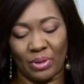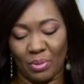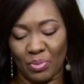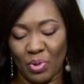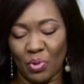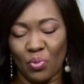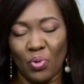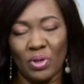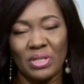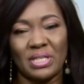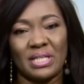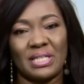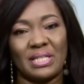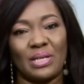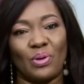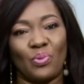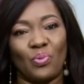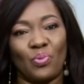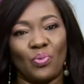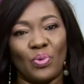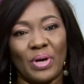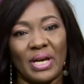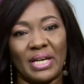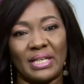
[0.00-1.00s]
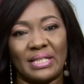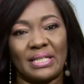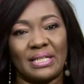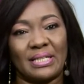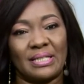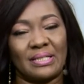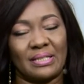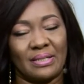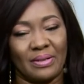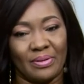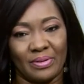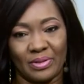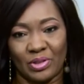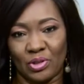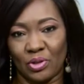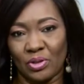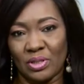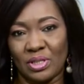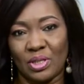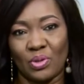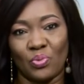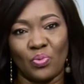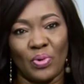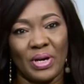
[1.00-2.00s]
I mean, what is a weight? It's
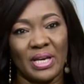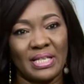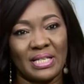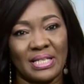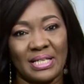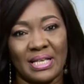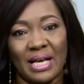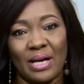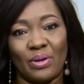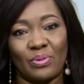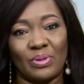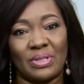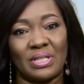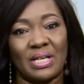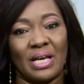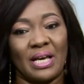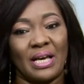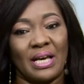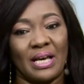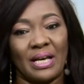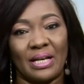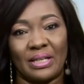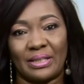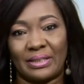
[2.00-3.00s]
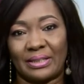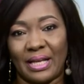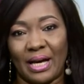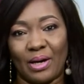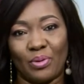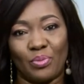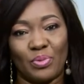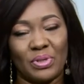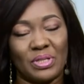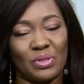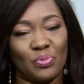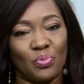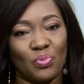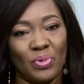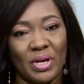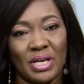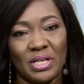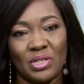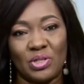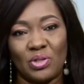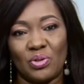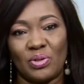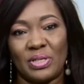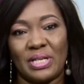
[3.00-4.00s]
just the way it sounds, that which
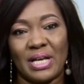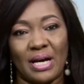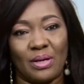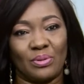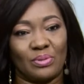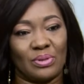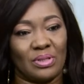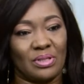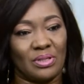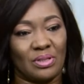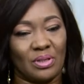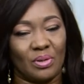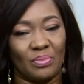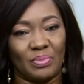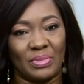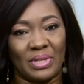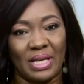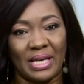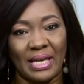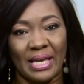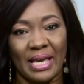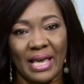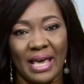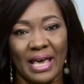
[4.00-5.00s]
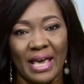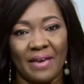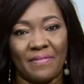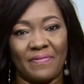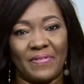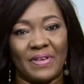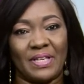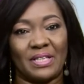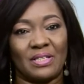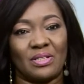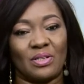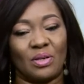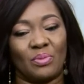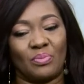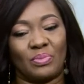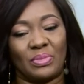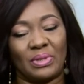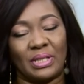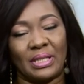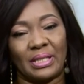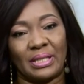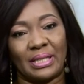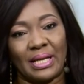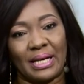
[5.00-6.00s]
weighs you down, something heavy,
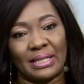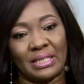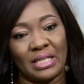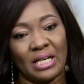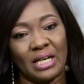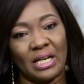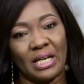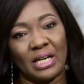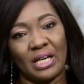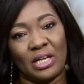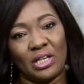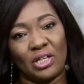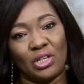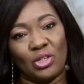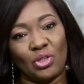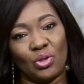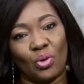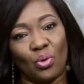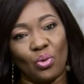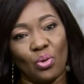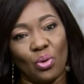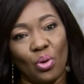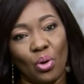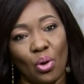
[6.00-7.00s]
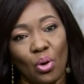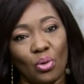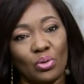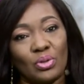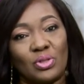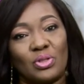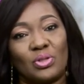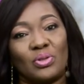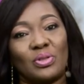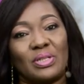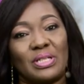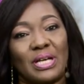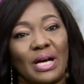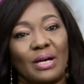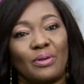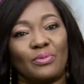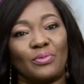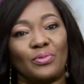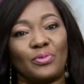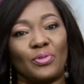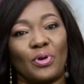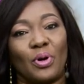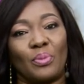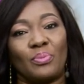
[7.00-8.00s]
something that, you know, holds you down
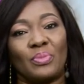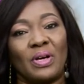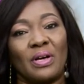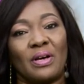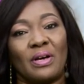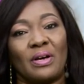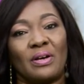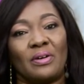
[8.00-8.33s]
from